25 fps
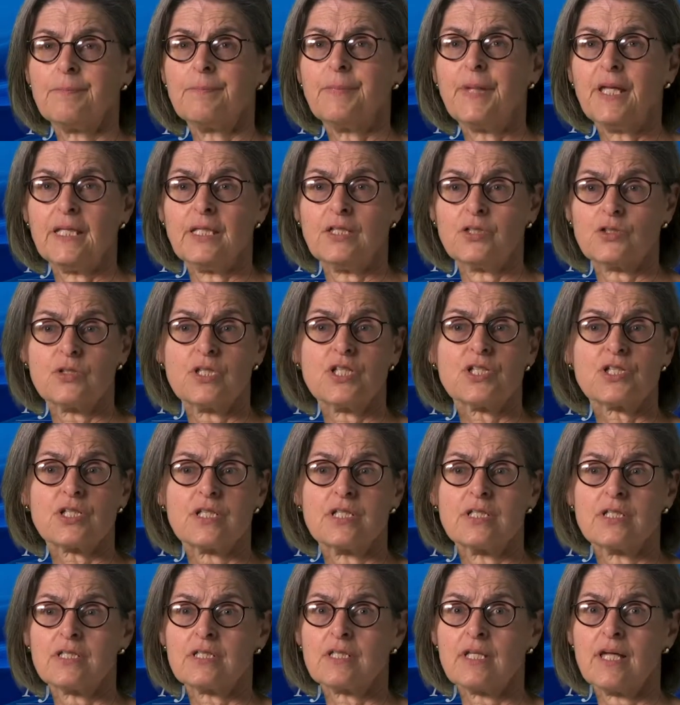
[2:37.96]

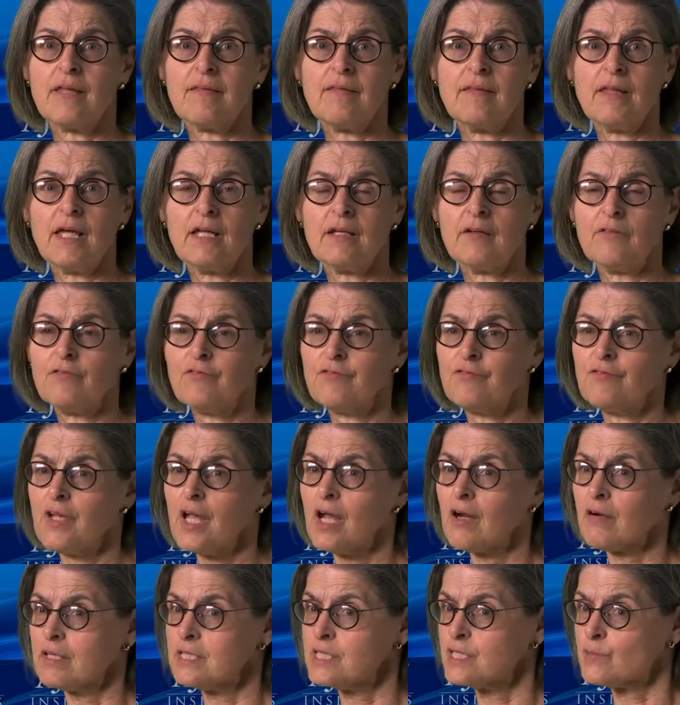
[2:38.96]
pediatricians, and then a
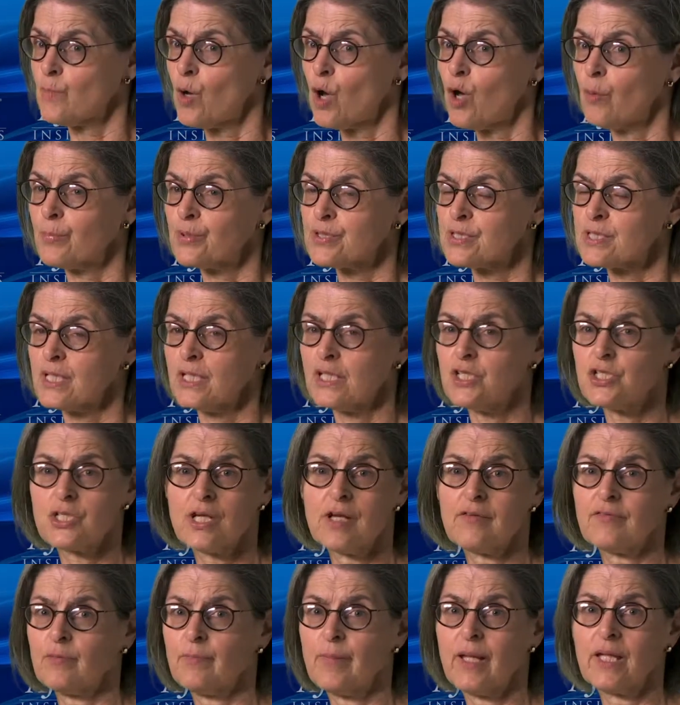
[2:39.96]
very small percentage
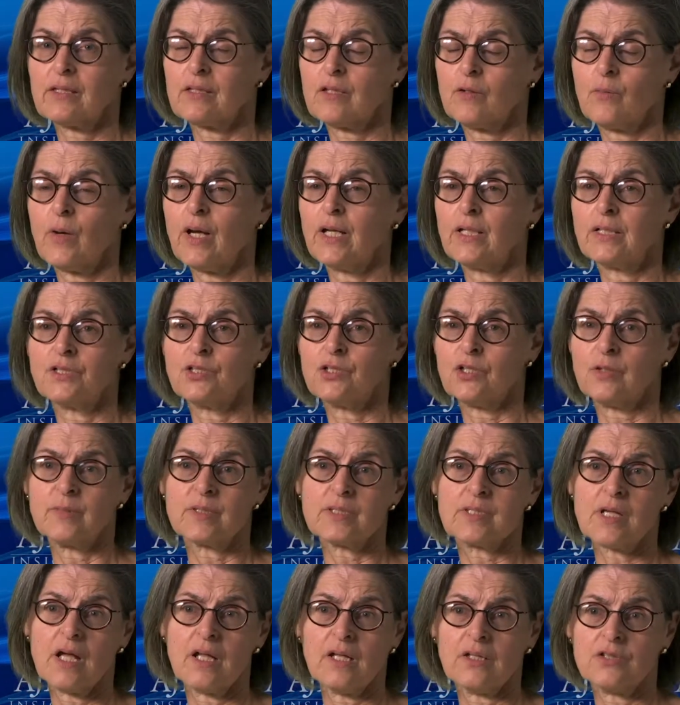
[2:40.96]
ever make their way to
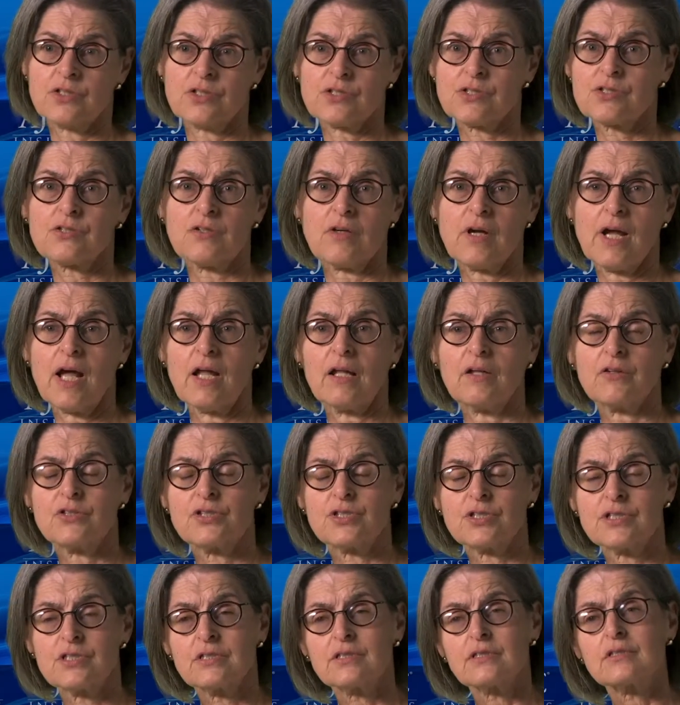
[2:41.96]
dermatologists or
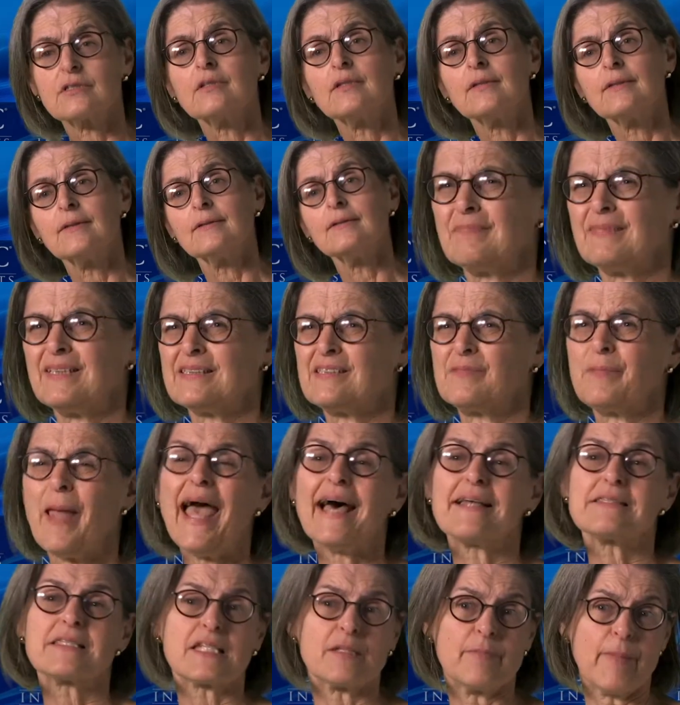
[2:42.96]
allergists. It's
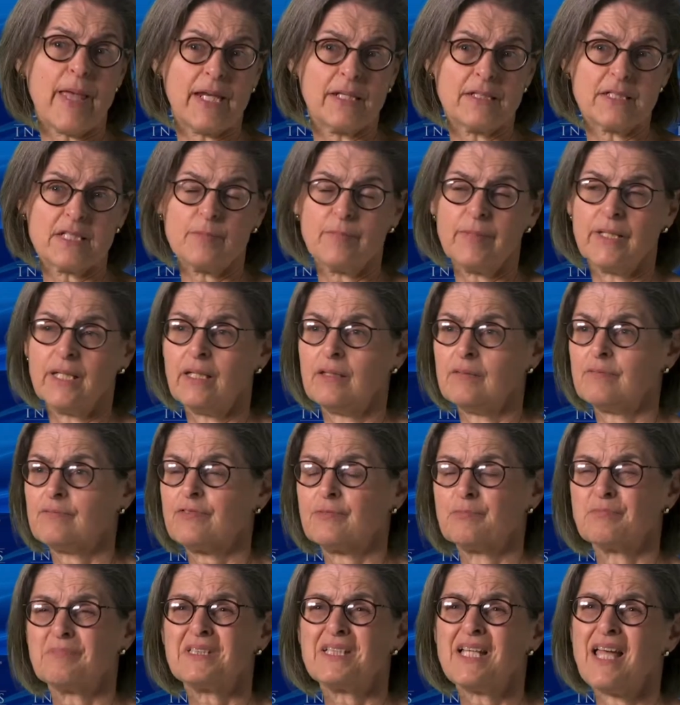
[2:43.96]
estimated to be
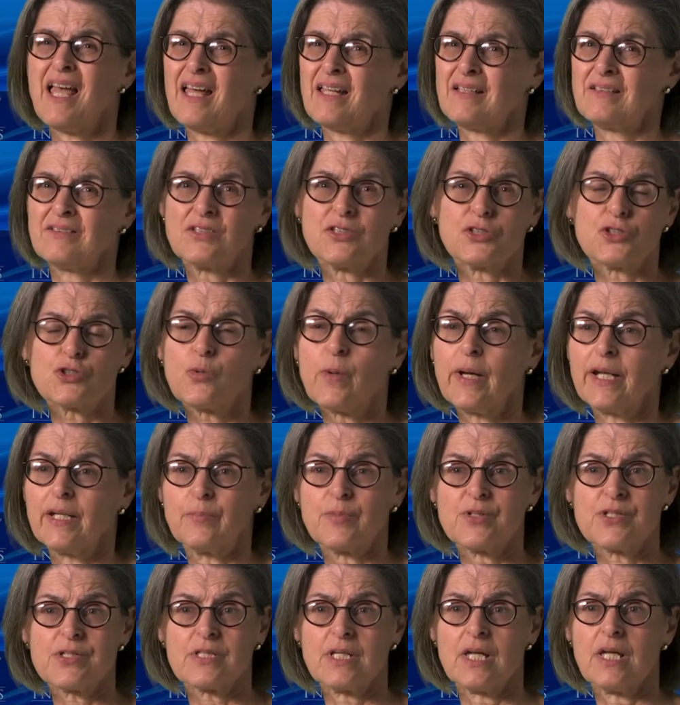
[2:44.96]
from 10 to
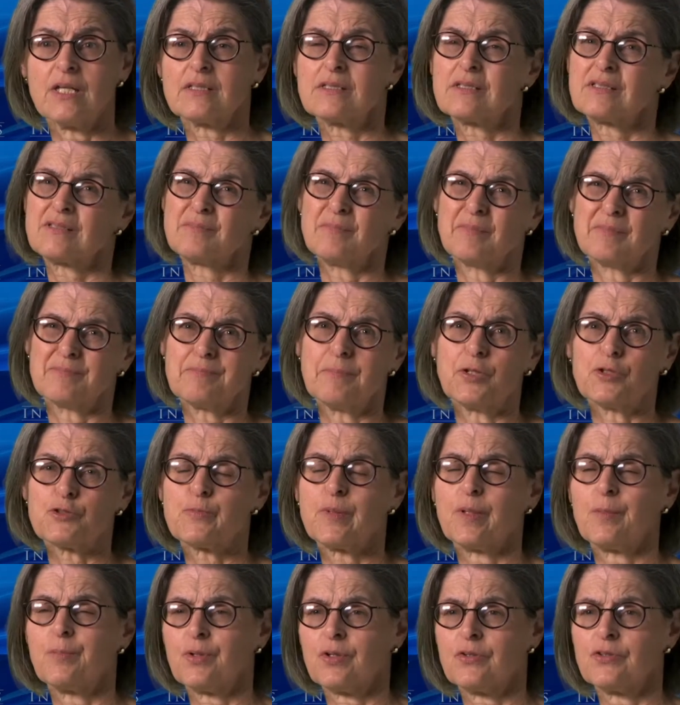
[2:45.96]
20%.
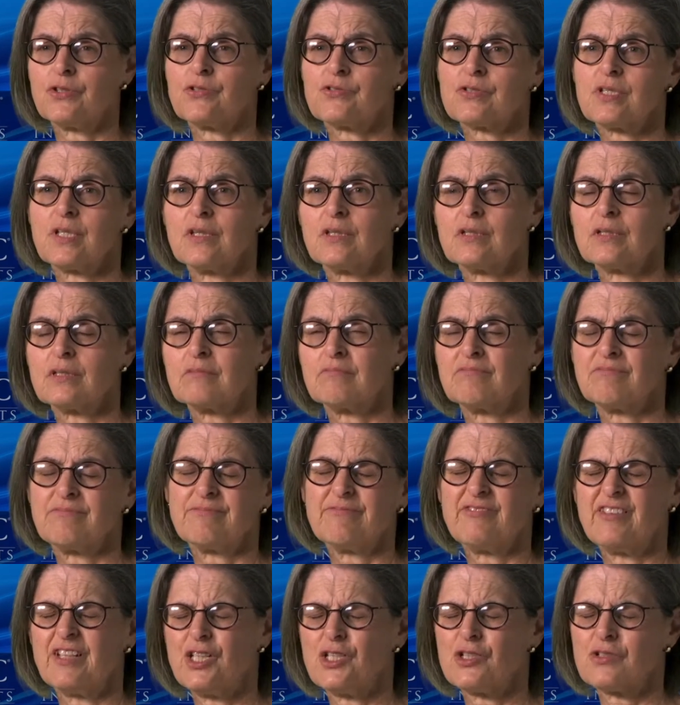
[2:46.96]
Most people are using the
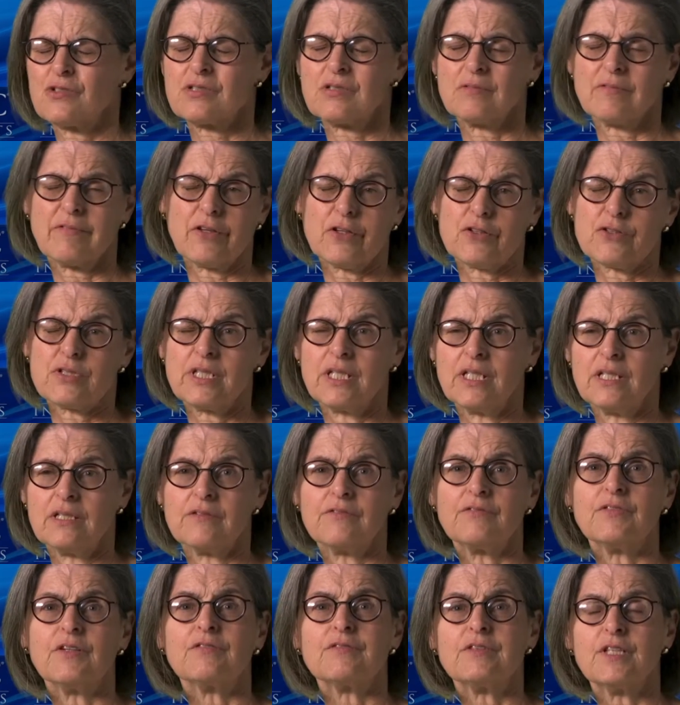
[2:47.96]
figures from 13
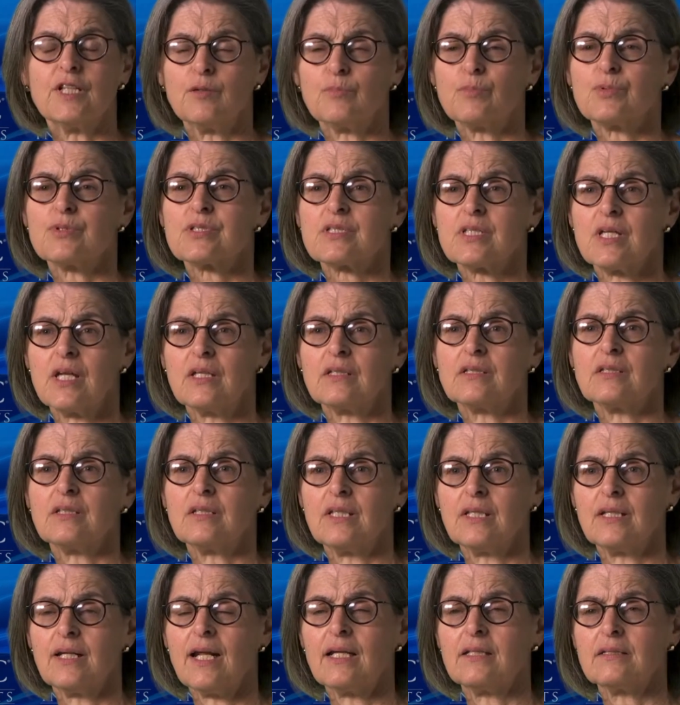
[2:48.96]
to 15% in
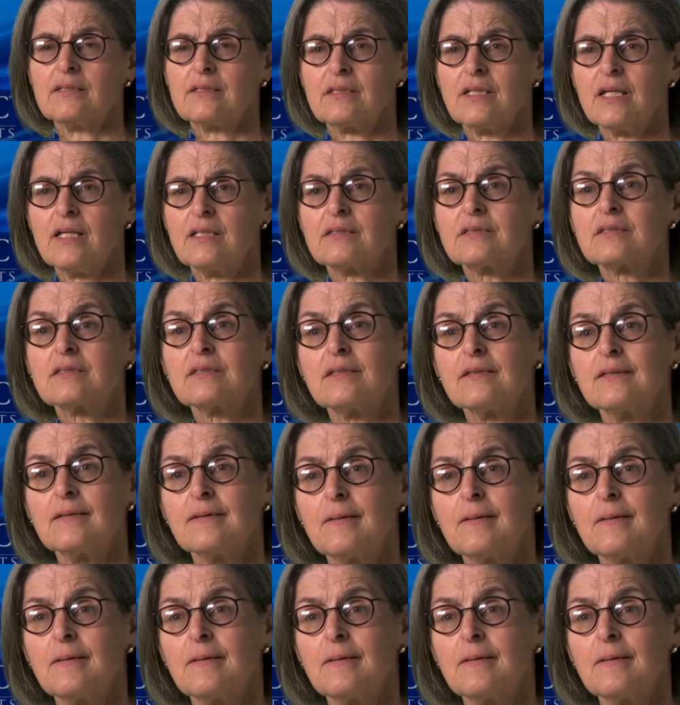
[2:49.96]
the United States.